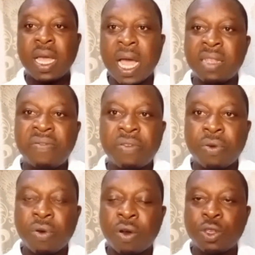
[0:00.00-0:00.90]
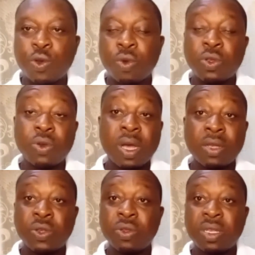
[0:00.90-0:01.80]
And if you also want to
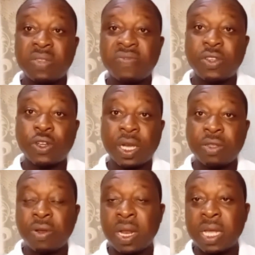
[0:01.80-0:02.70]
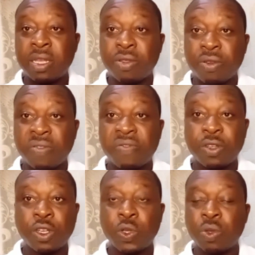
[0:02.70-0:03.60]
cancel this feature and you don't like it on your phone,
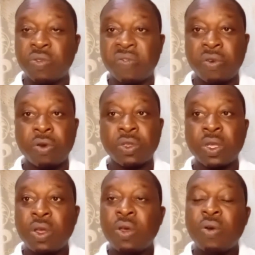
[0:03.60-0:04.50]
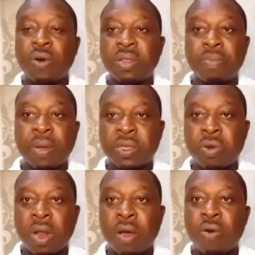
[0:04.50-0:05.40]
you just want to focus on a
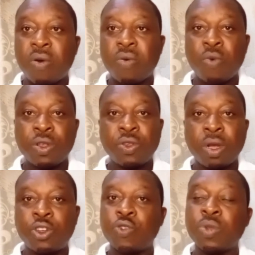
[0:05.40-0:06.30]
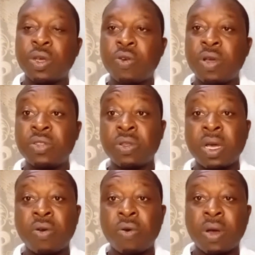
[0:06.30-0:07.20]
particular call, once you are through with the call, any
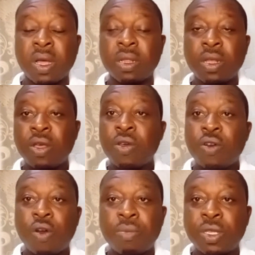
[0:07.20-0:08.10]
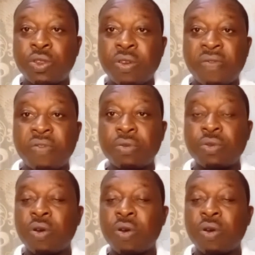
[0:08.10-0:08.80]
other call can come into your phone.